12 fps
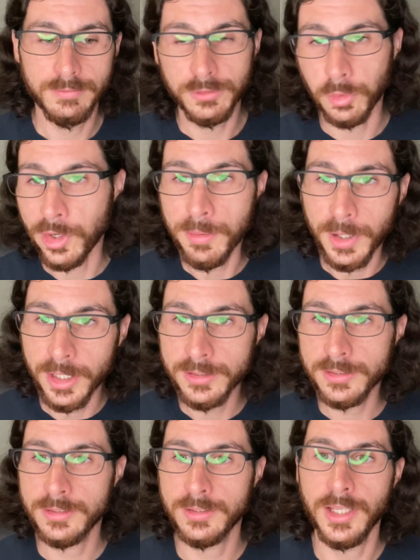3
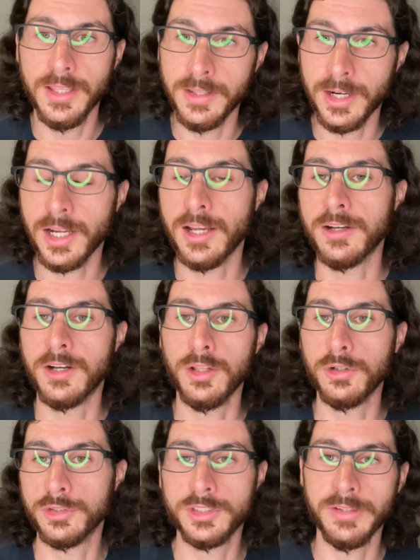months, and then I got
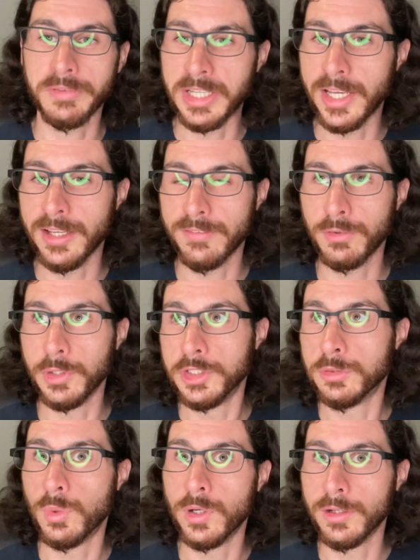$1.78 for
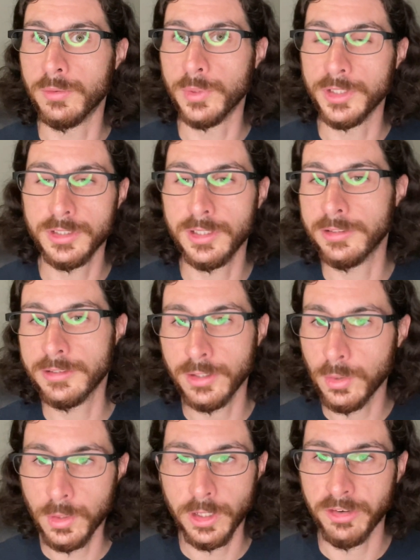each one, which isn't a
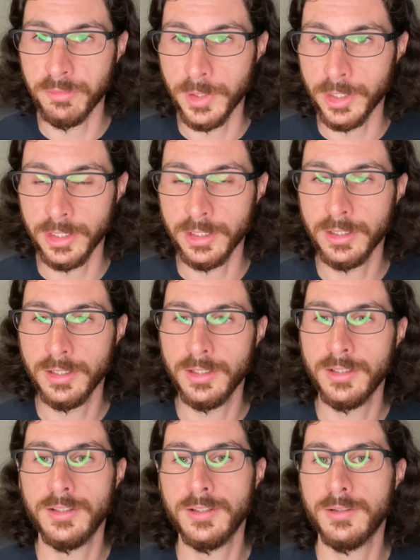whole lot of money.
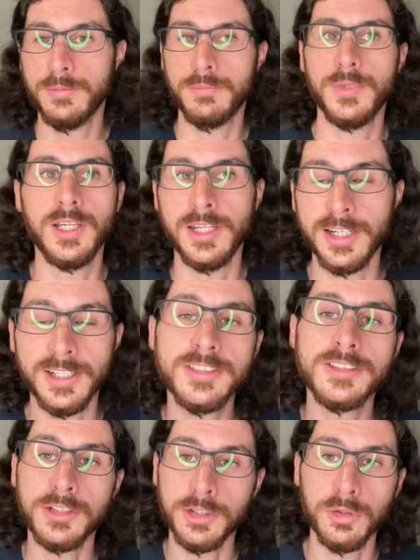And it is
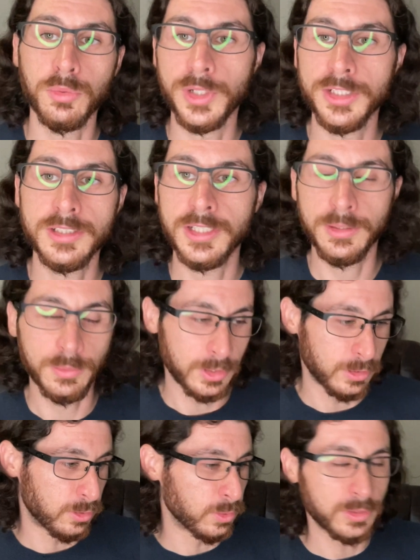a little risky when
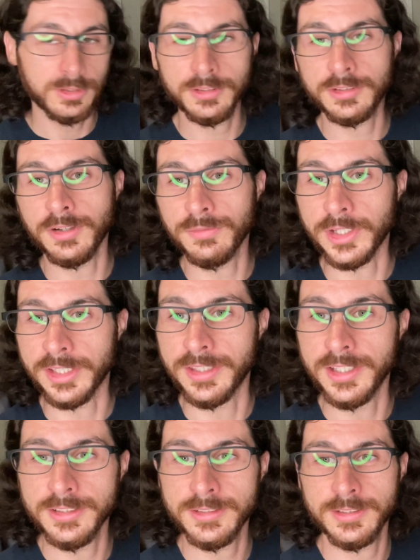you're doing stuff like
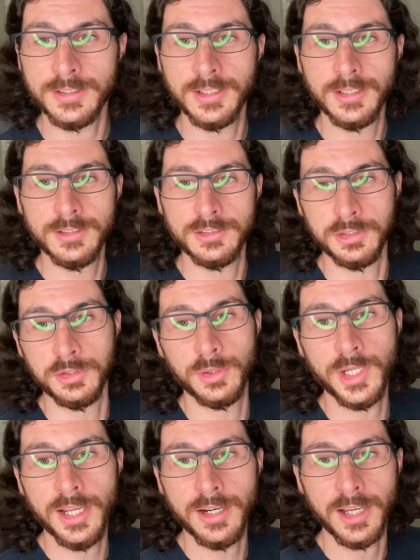this. So you do
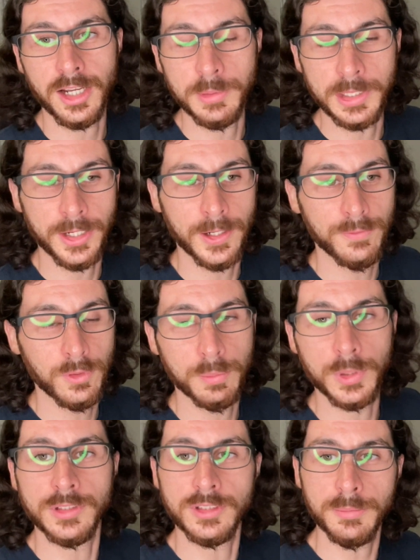kind of got to be careful,
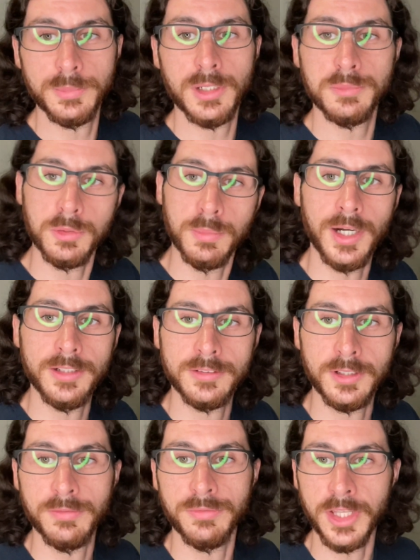but sometimes you buy
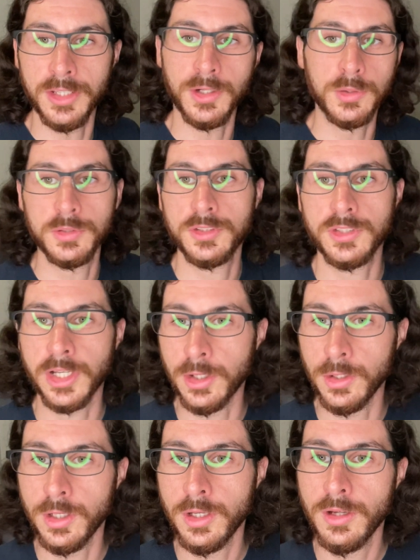stuff that don't
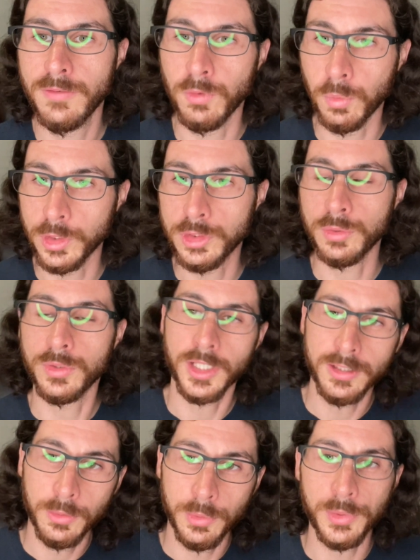sell for what you
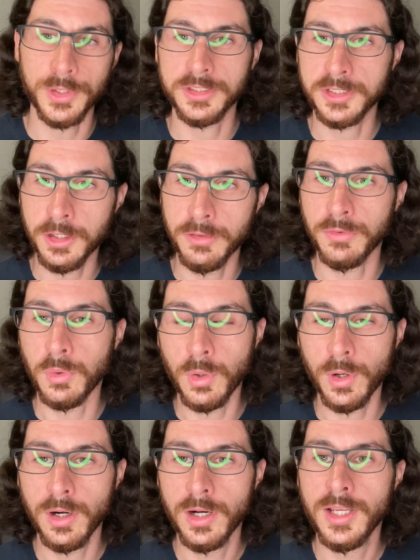think they were going to sell
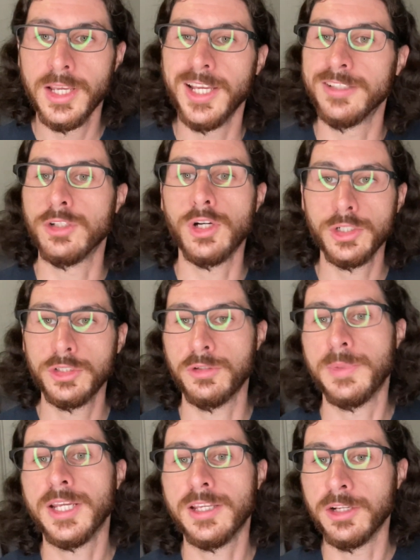for. As long as you're
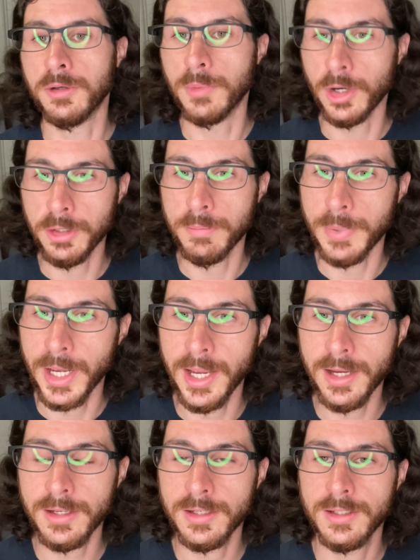making your money
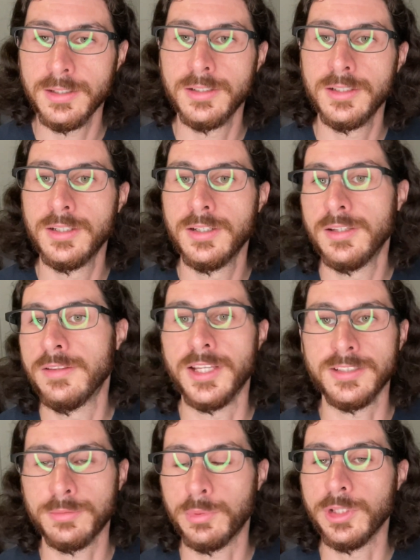back,
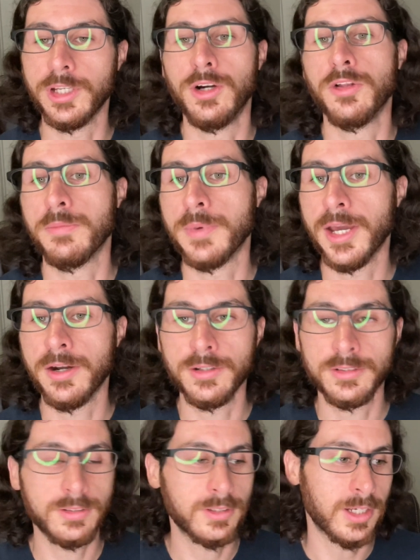that's really all that
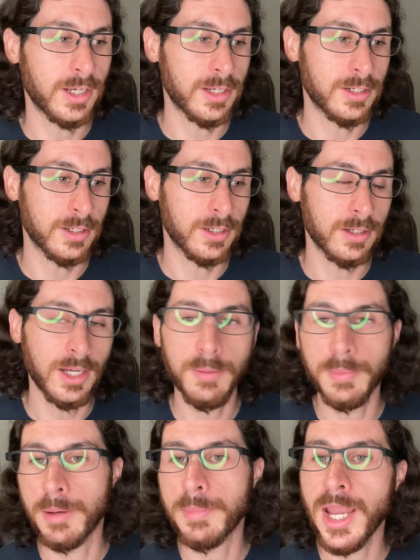matters. And
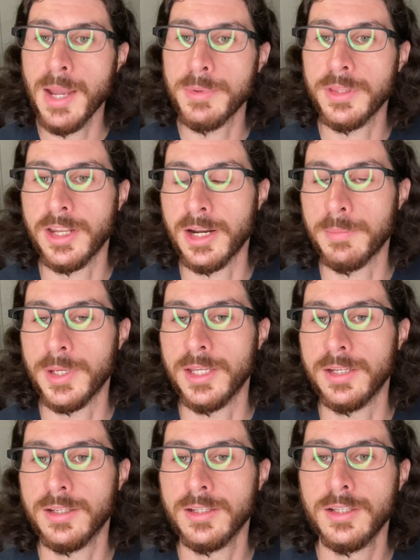I'm happy that I
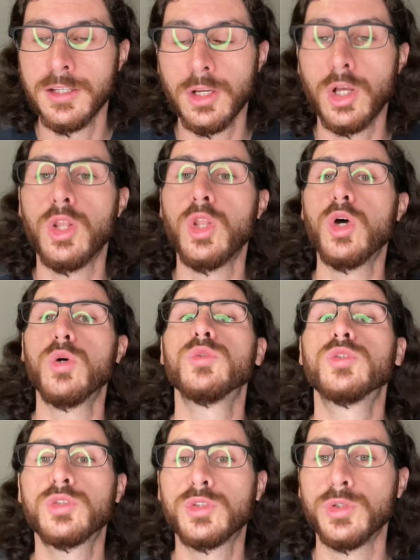made
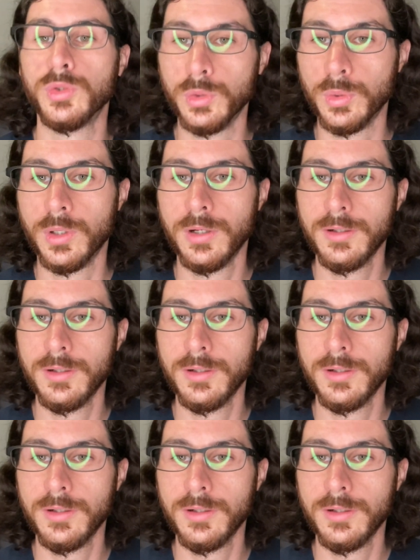close to,